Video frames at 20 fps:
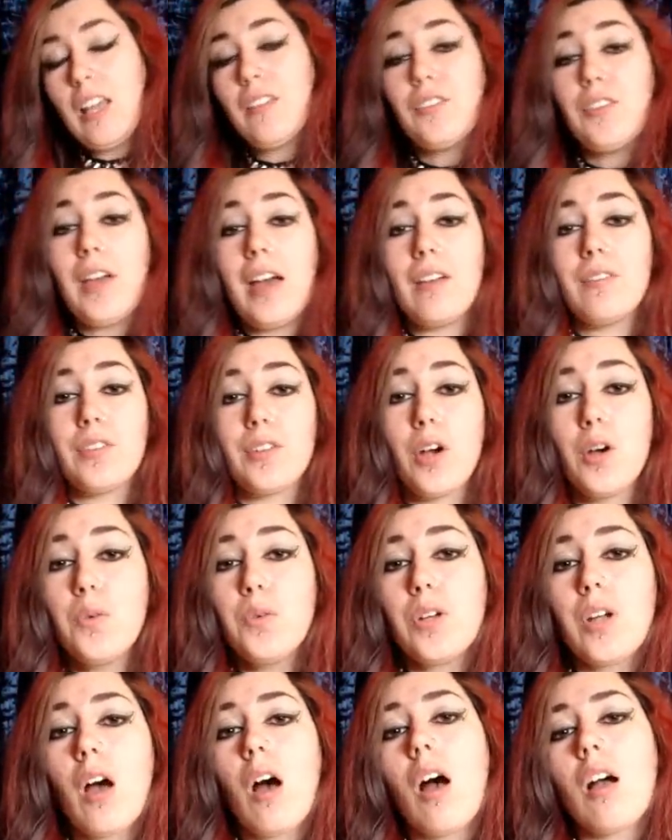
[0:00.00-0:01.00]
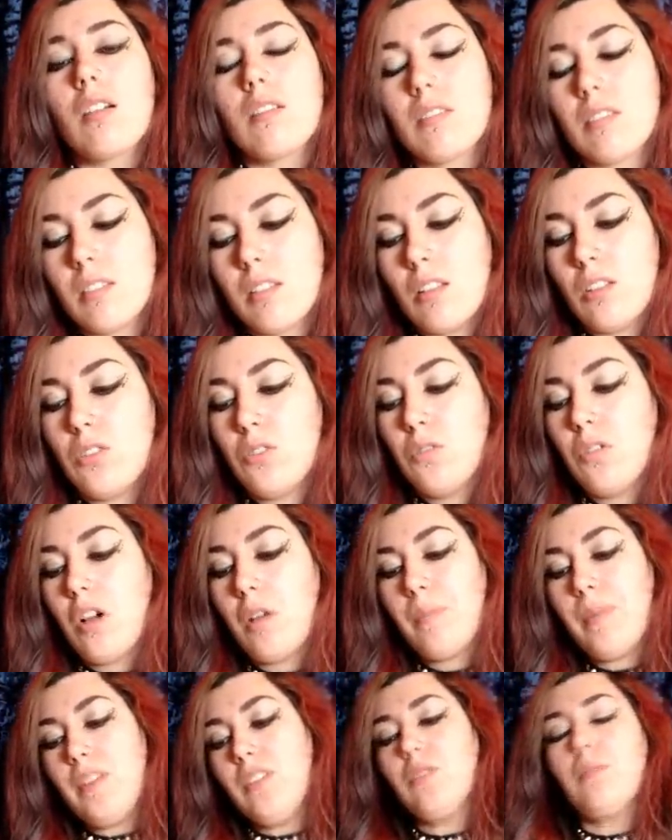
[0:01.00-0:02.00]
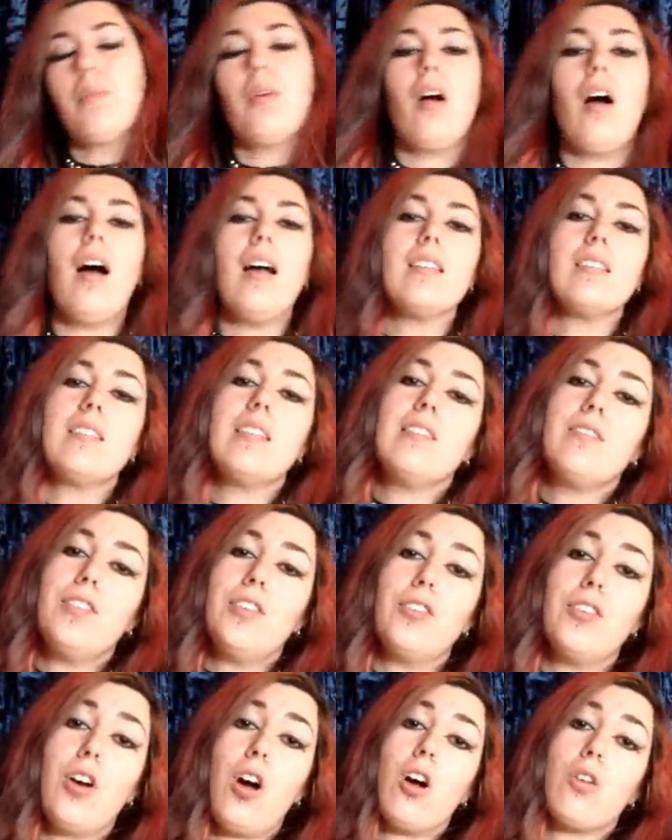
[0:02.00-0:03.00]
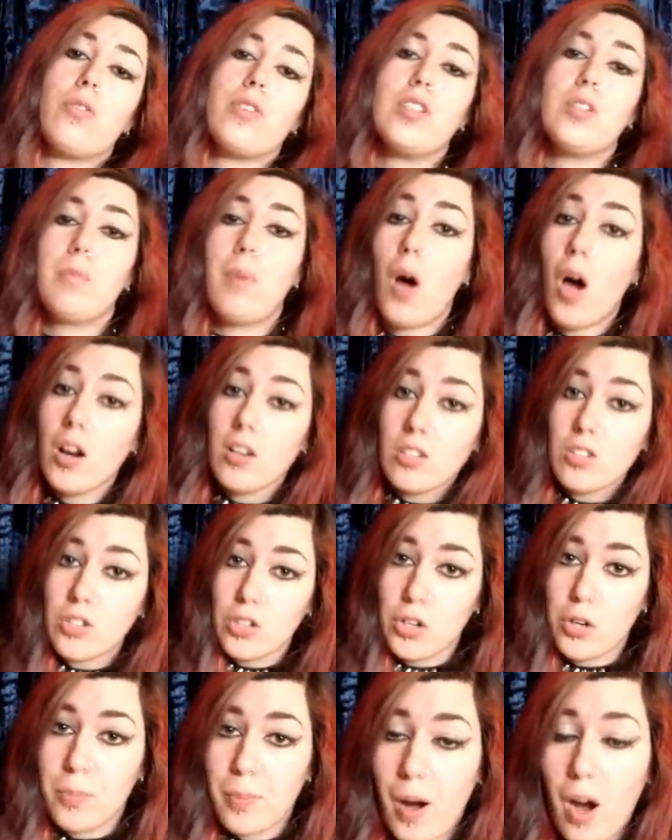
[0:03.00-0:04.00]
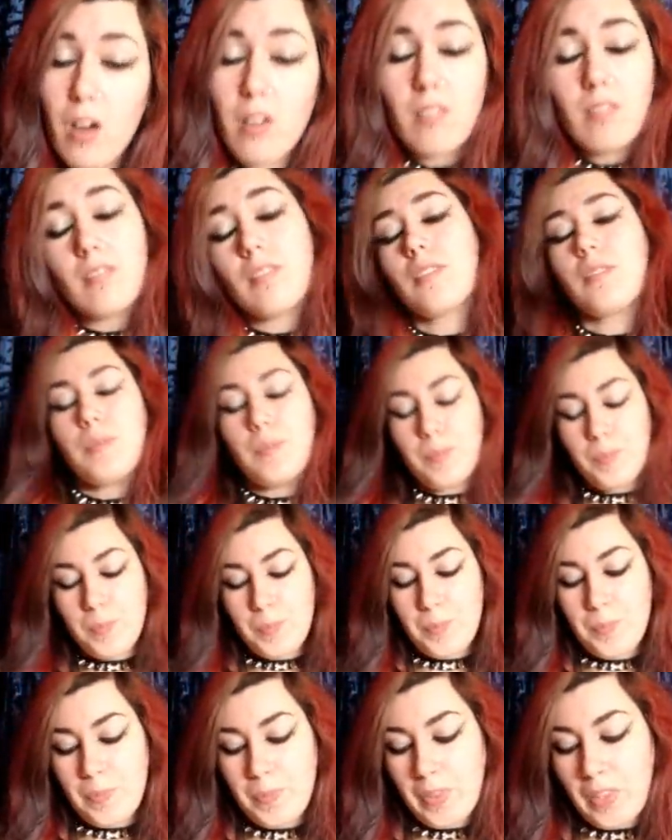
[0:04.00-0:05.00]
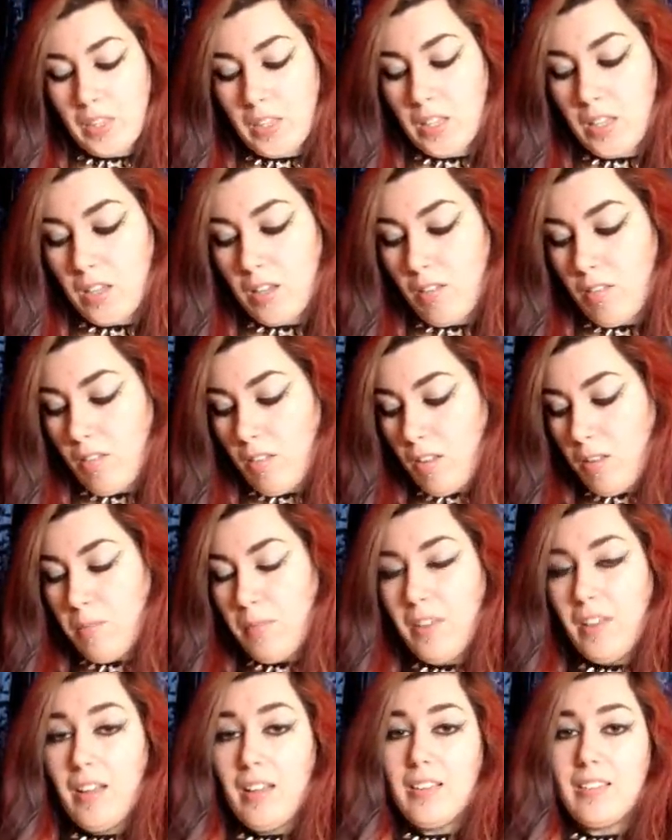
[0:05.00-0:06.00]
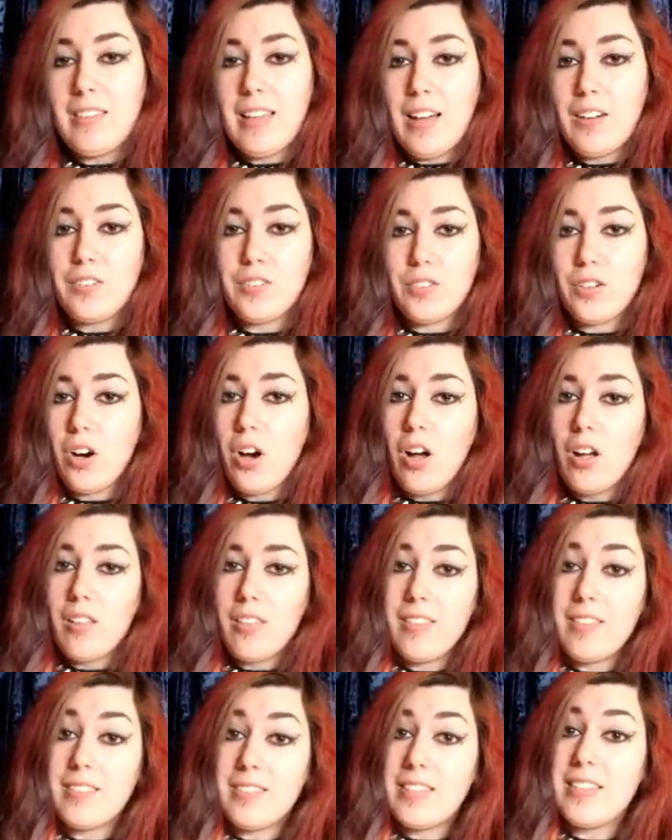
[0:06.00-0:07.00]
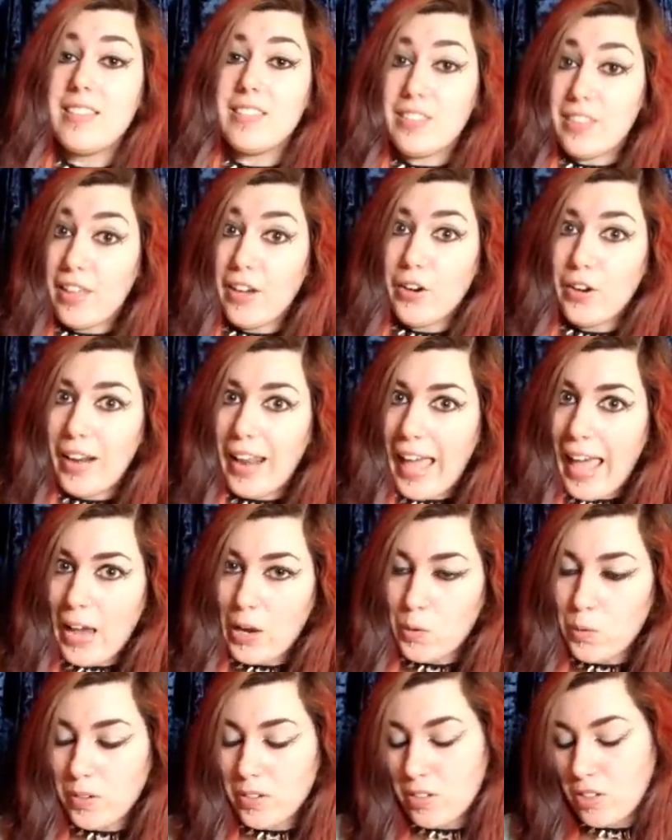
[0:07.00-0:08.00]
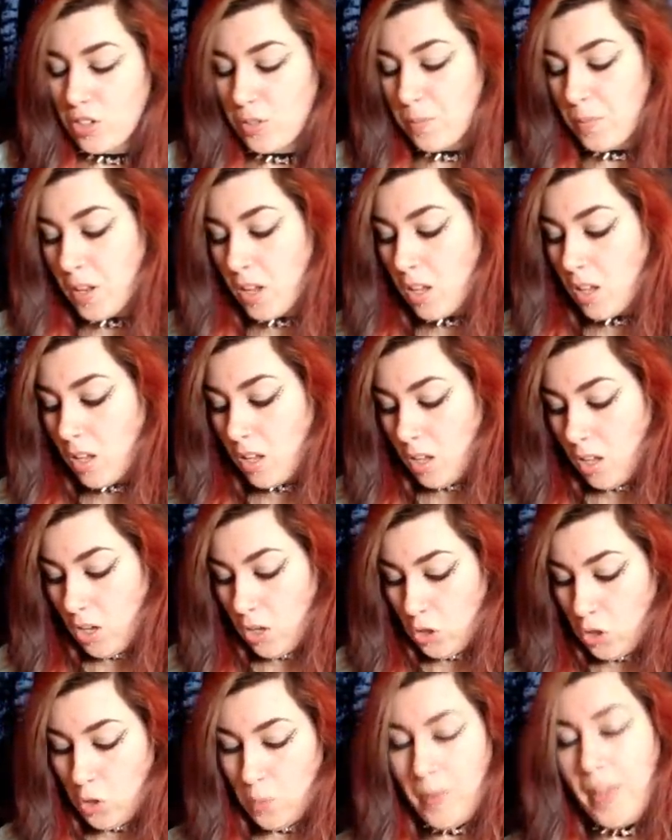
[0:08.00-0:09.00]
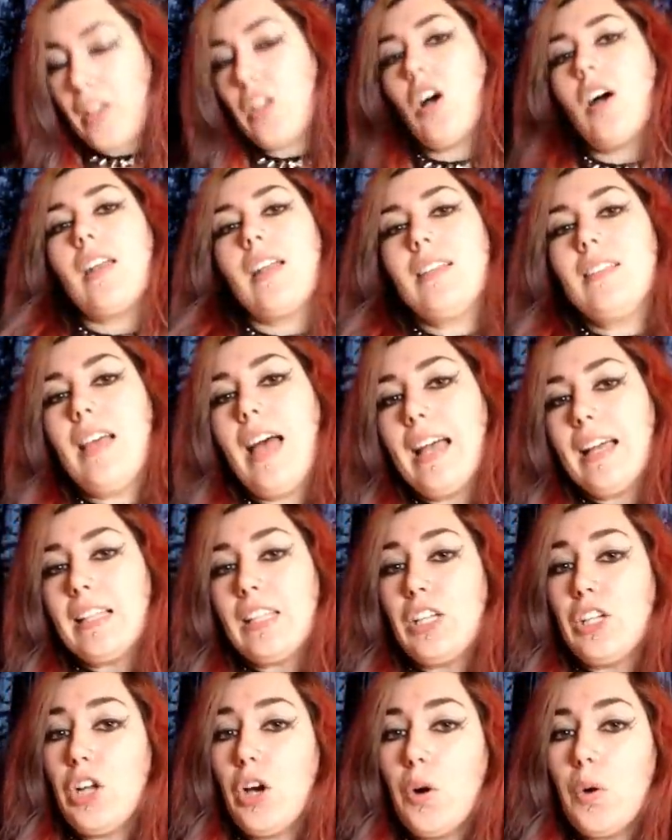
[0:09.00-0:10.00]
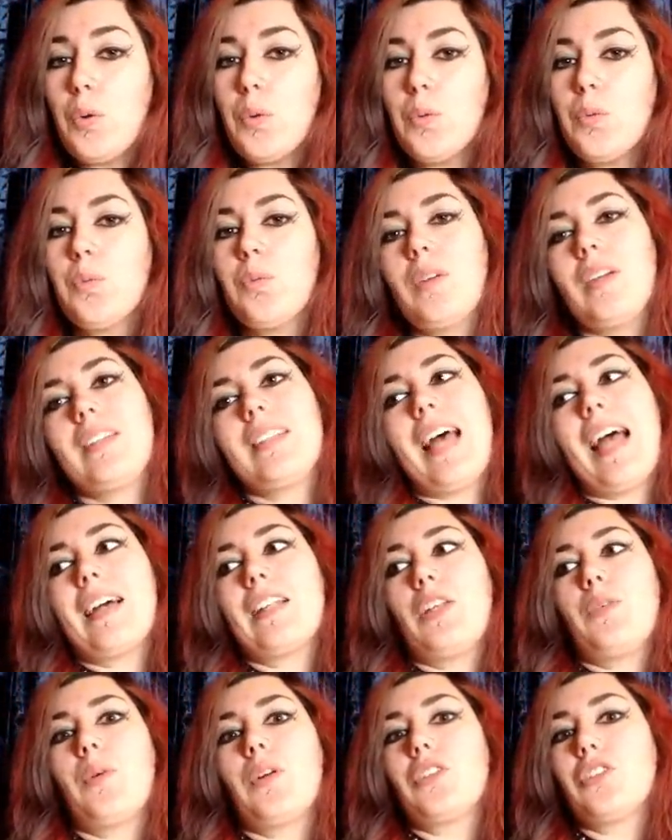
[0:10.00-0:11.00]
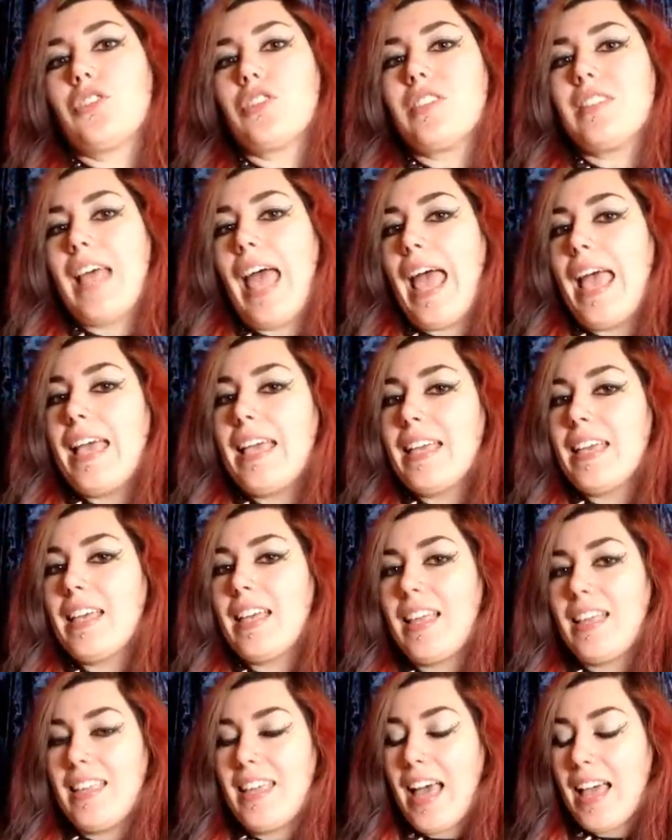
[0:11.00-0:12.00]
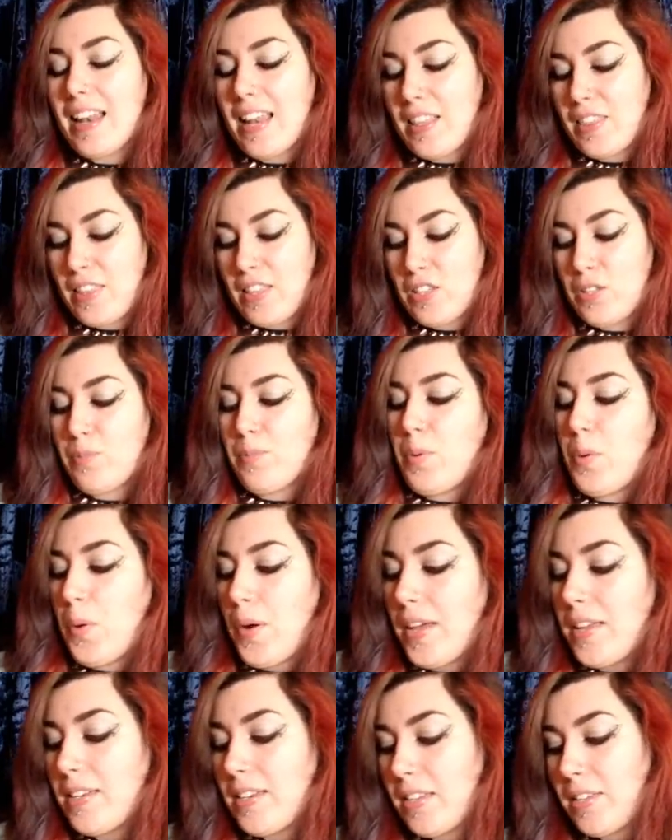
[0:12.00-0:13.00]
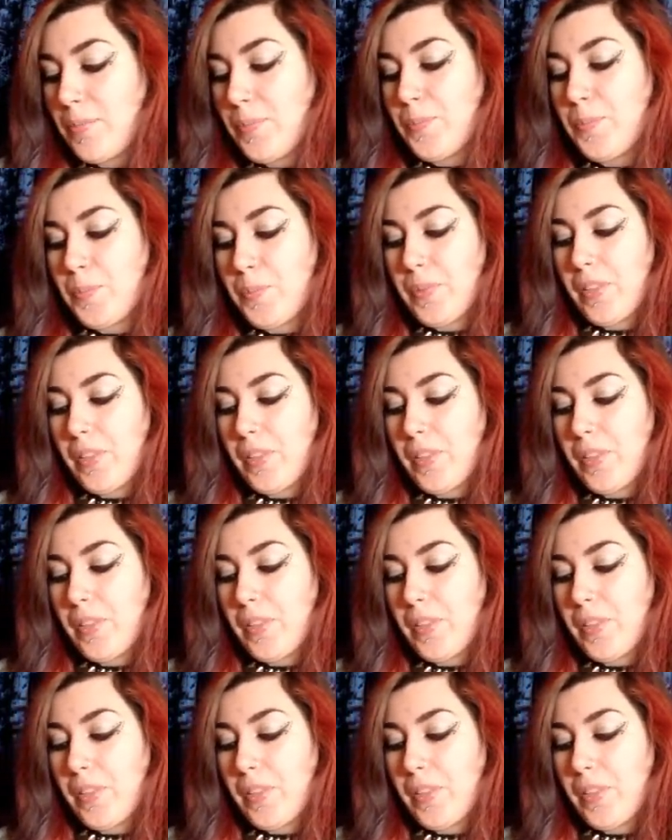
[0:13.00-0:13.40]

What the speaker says: If you have your own dogs, do not be surprised if your dog responds to your barks, because after all, this is their language. You may not exactly know exactly what you're saying yet at this point,